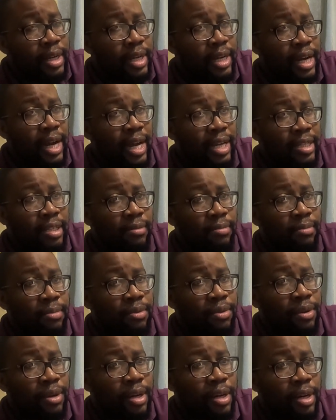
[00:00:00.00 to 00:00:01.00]
It has a
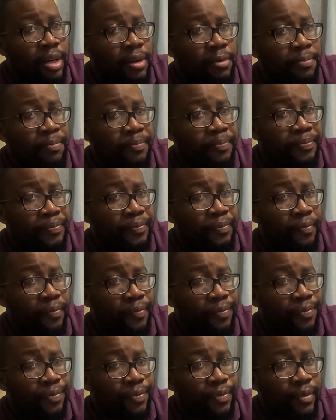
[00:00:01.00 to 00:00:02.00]
more
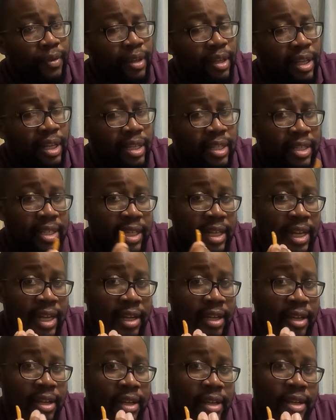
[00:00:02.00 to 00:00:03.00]

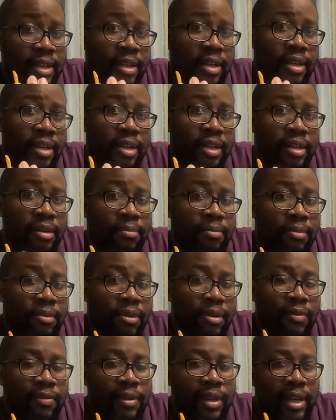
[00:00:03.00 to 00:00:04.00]
acidic,
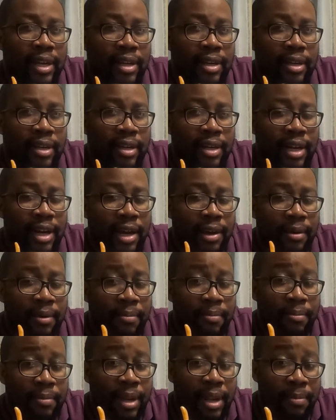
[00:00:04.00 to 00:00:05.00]
more of like
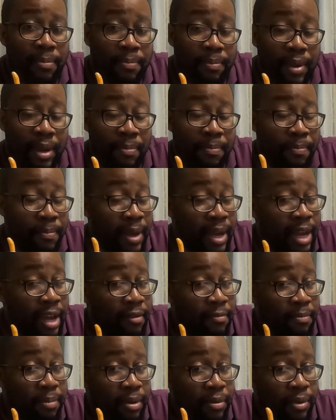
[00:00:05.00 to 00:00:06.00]
they may
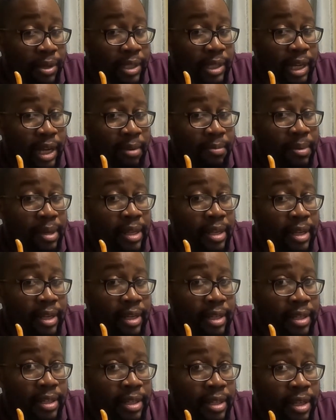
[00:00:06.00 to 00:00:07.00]
have put wasabi in
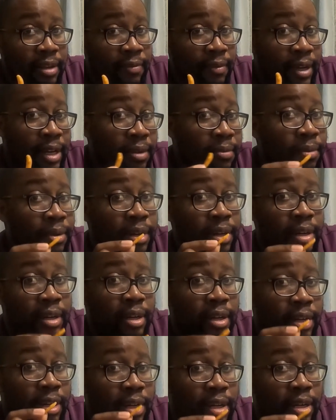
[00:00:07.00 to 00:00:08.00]
these. If anyone
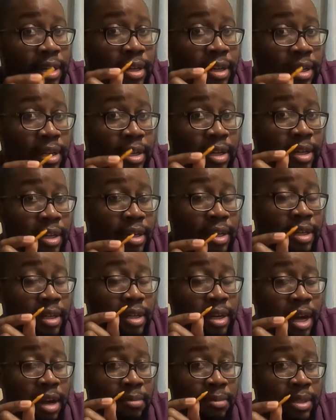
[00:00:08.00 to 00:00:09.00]
in the
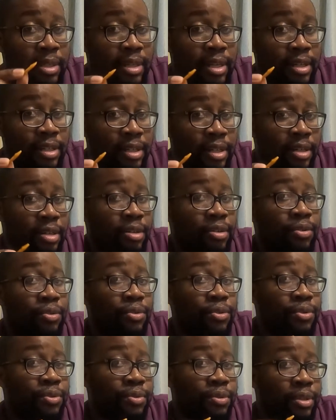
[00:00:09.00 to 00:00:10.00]
comment section
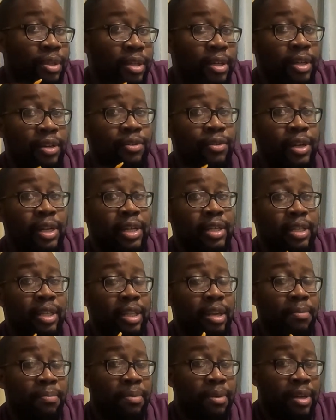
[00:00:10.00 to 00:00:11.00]
knows the ingredients
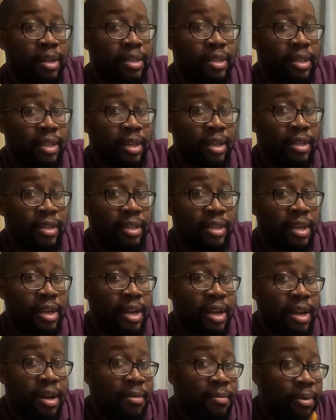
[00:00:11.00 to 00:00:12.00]
that they put into this,
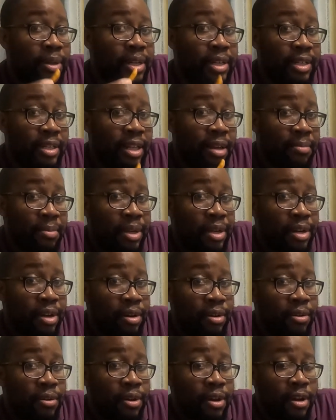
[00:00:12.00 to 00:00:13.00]
please let me
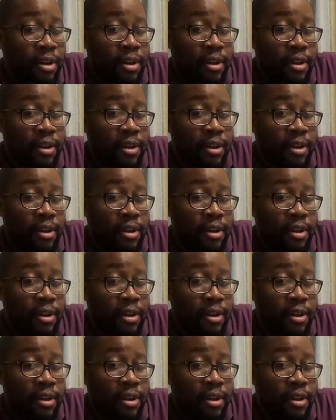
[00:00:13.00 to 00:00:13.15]
know.